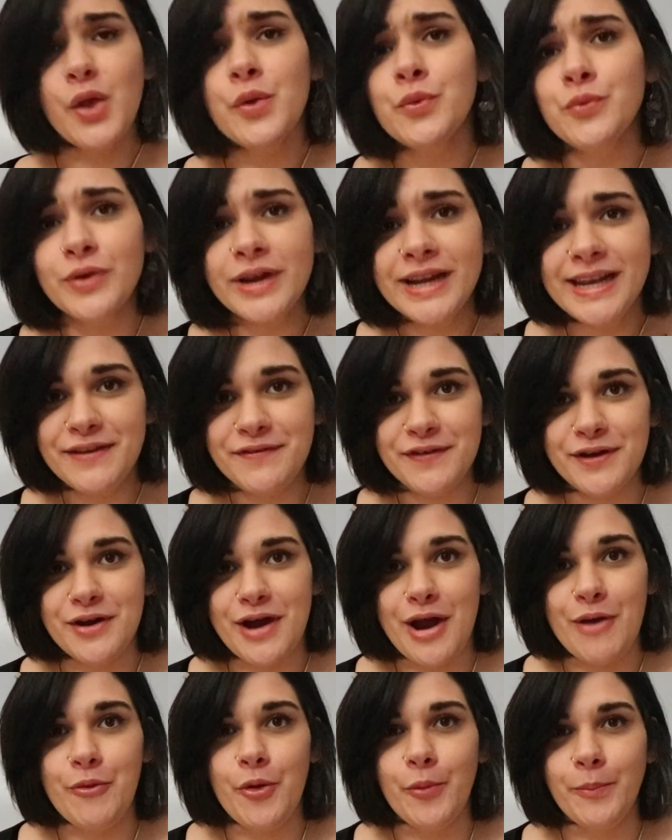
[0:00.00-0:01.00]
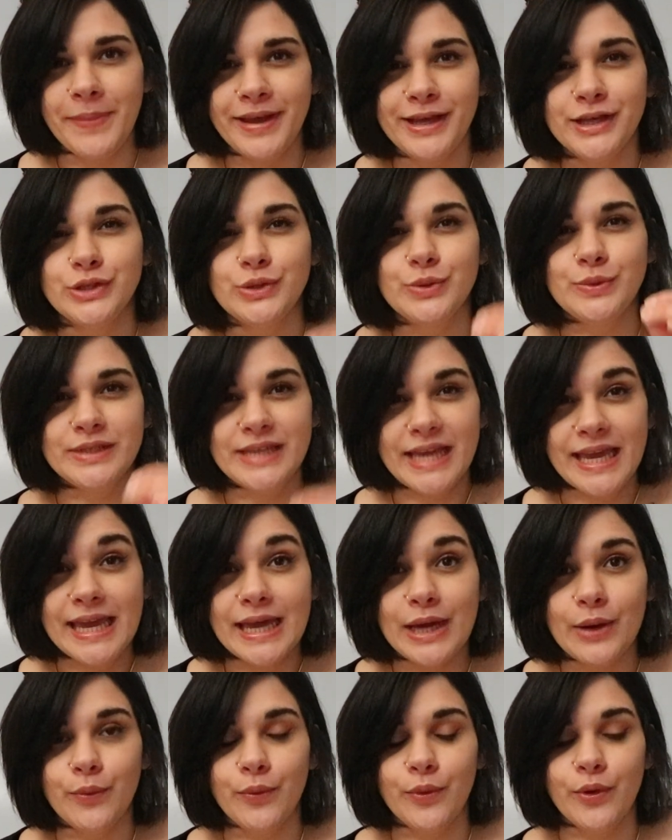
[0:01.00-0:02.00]
really figure out what makes you
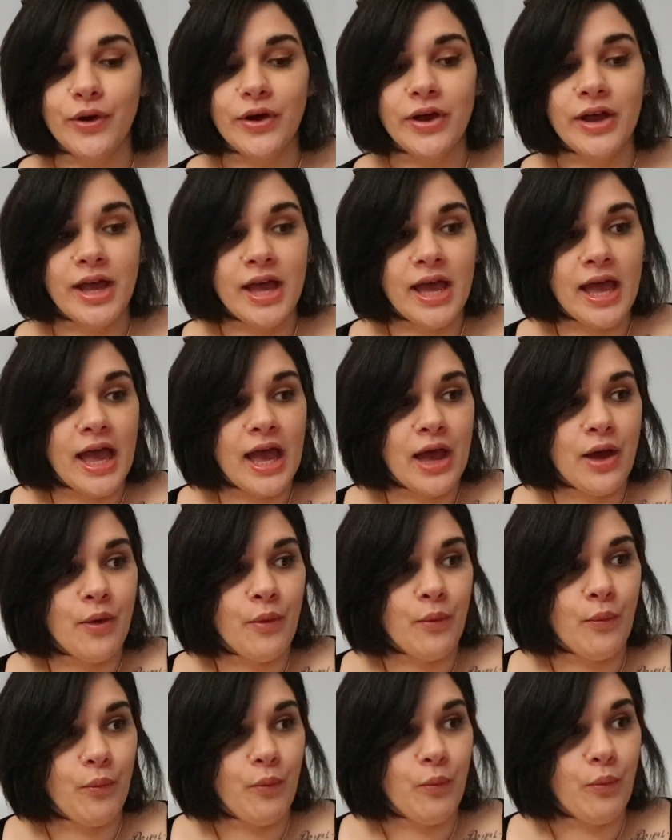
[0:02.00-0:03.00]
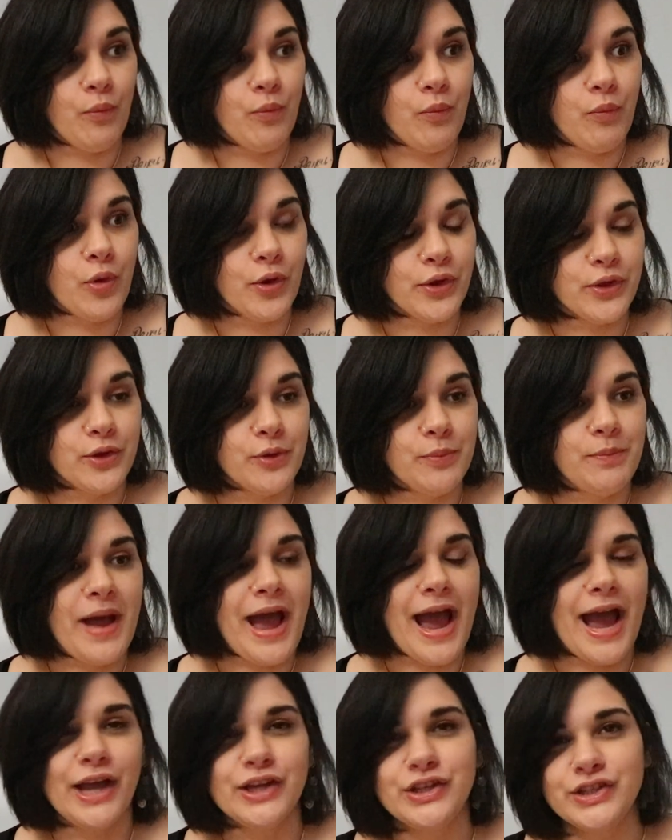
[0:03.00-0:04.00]
tick, what your
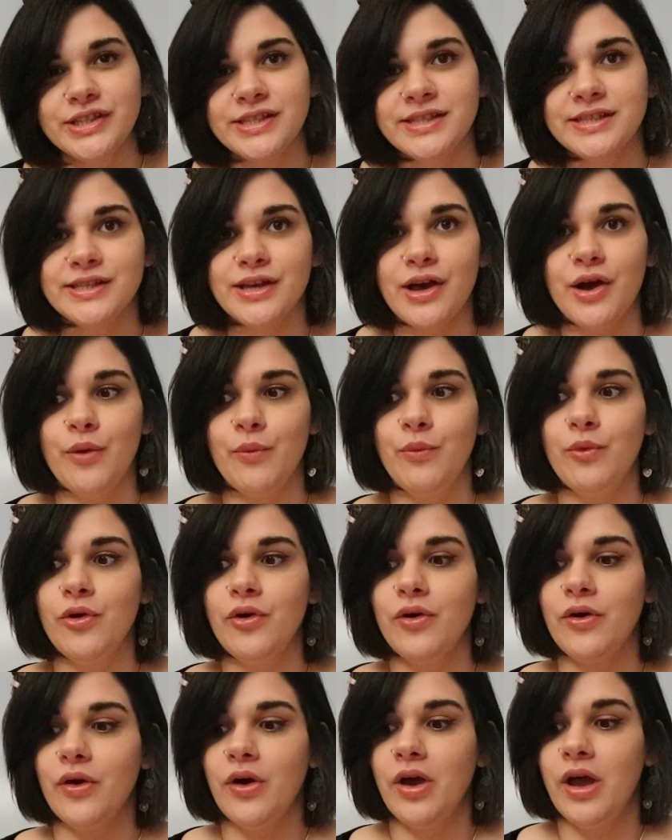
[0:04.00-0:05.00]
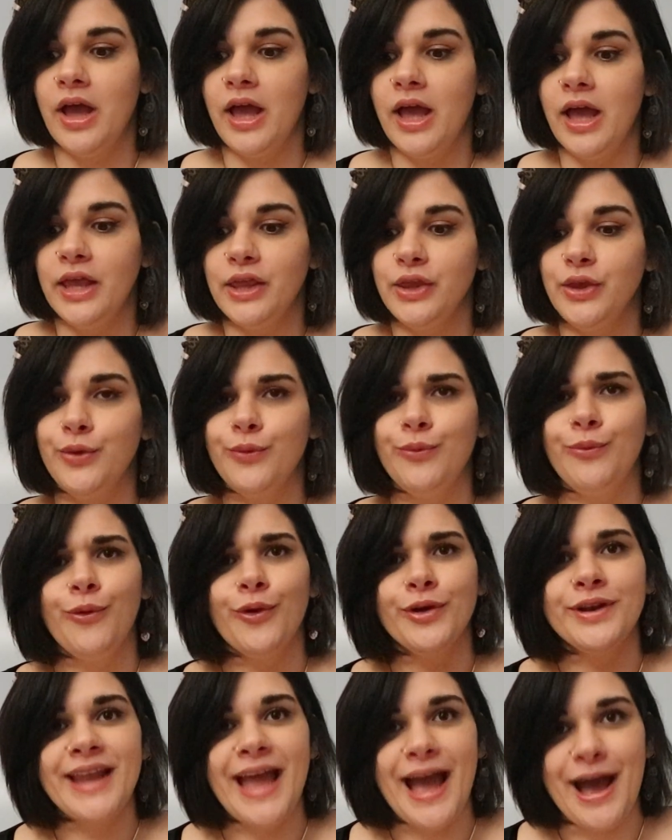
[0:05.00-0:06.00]
passions are, what you
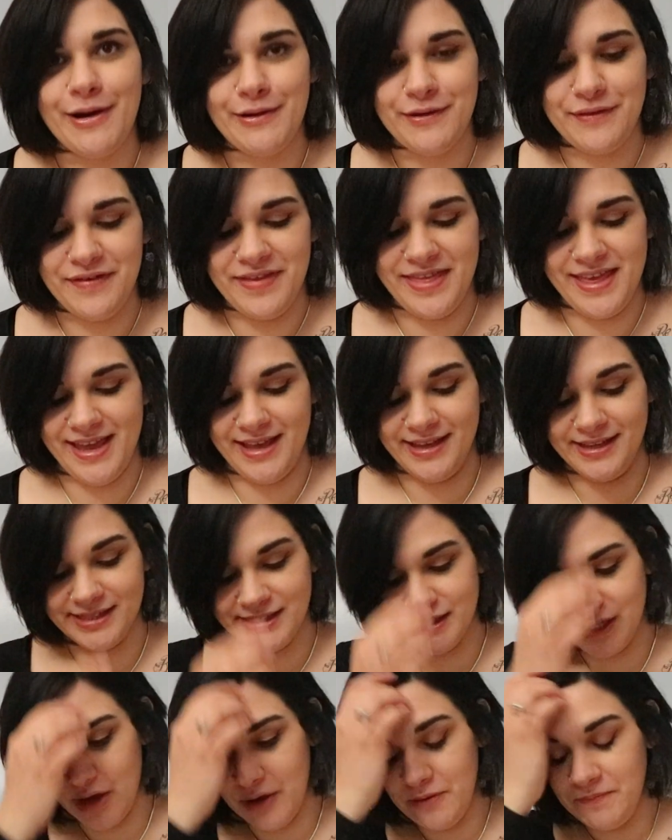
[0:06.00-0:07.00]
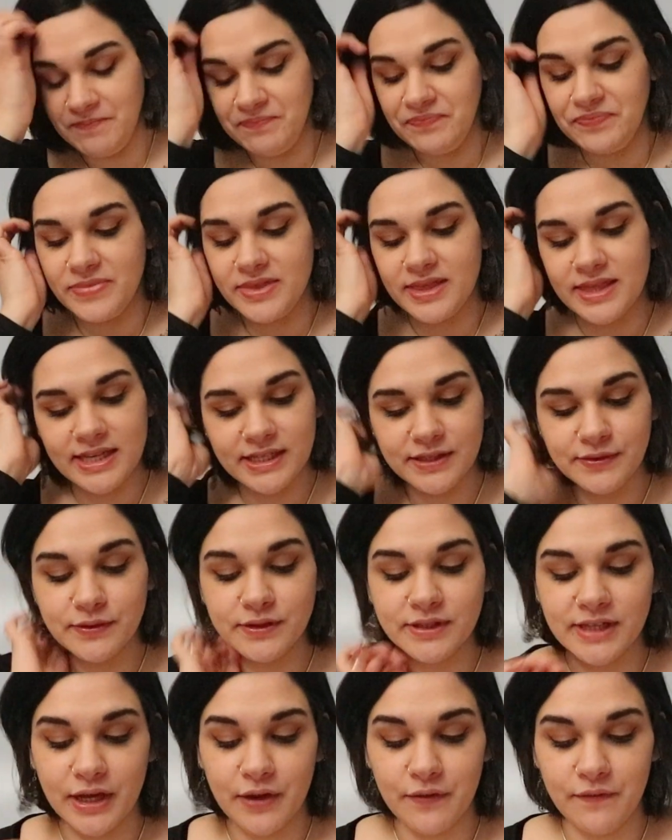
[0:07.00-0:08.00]
want out of things. So this
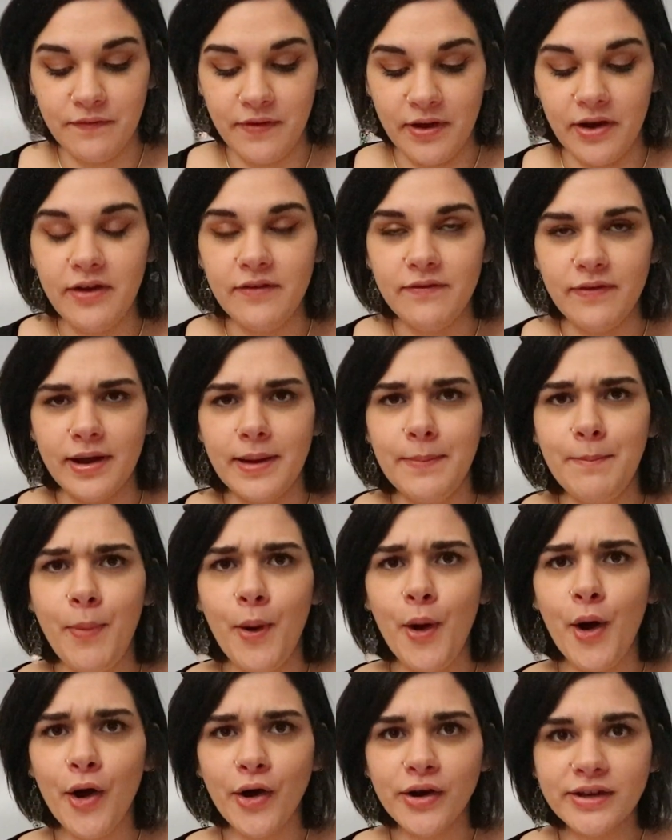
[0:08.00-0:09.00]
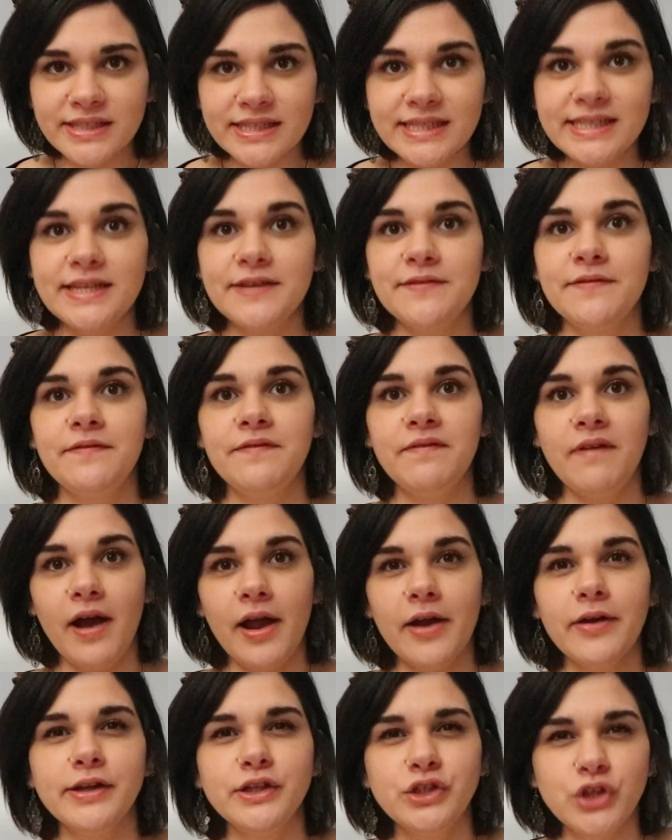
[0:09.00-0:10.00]
feels like a very, very positive,
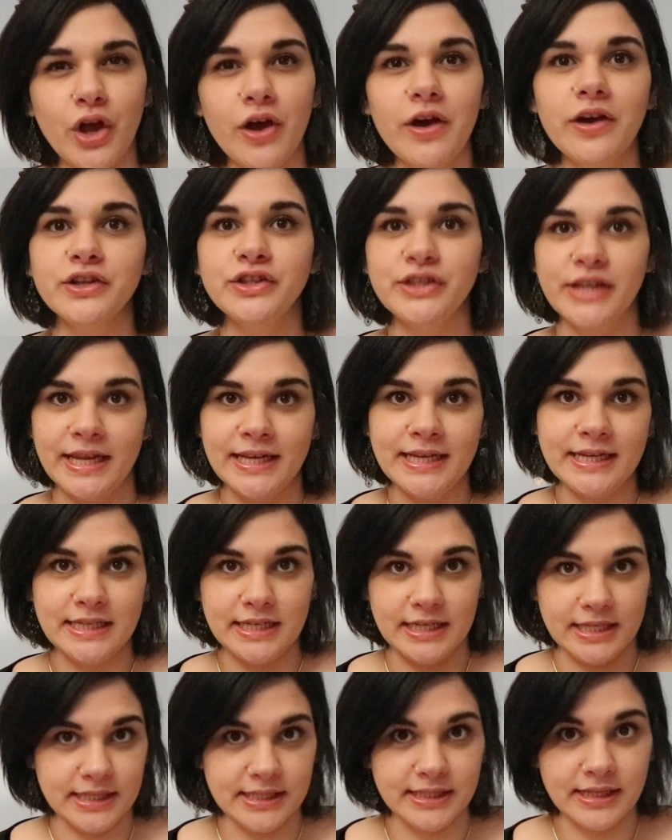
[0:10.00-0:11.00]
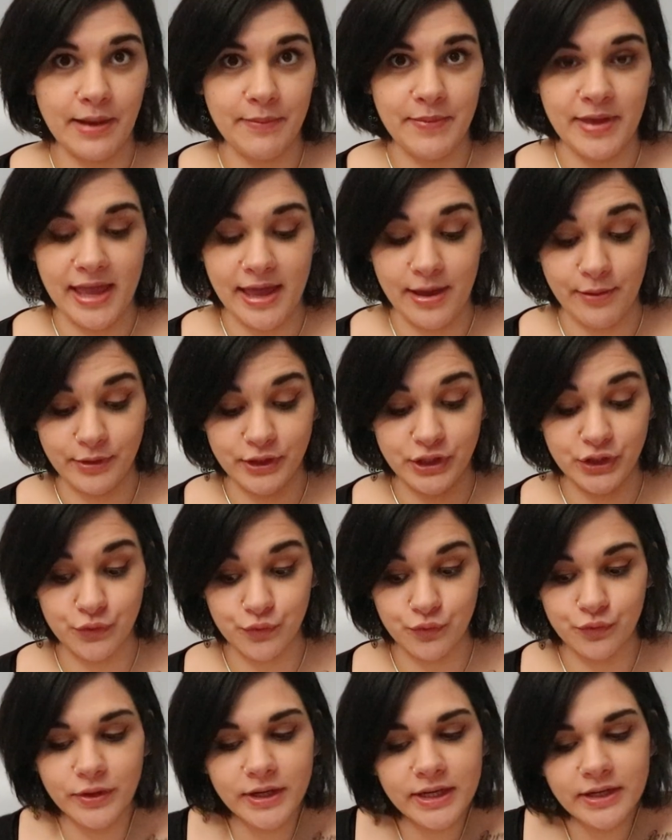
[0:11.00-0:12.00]
fiery, charged energy that's coming here, which is
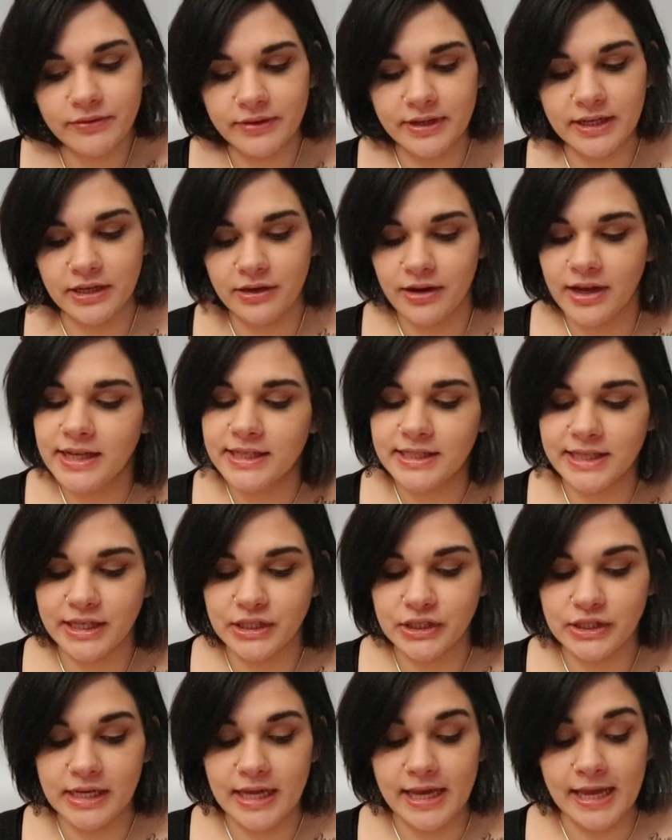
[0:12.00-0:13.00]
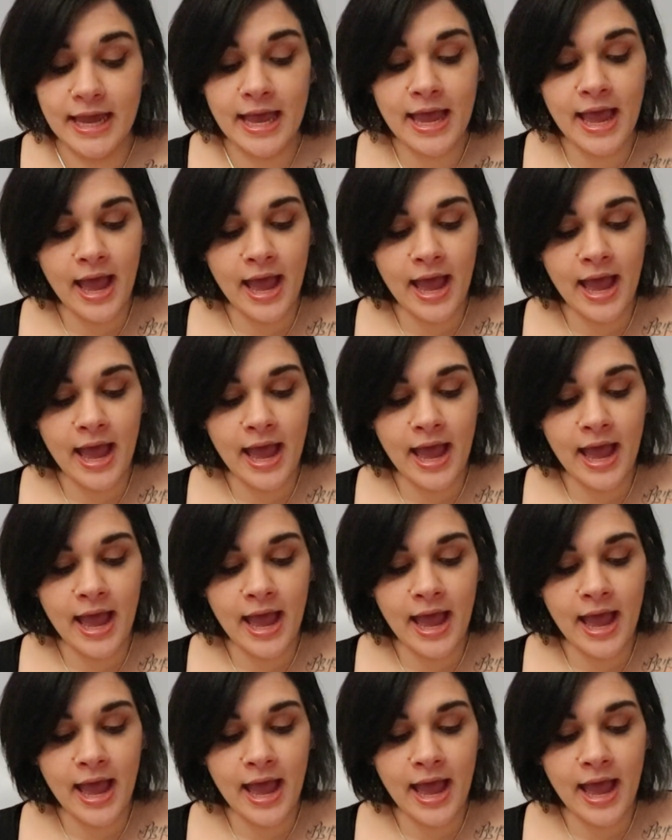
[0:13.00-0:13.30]
really, really nice, actually.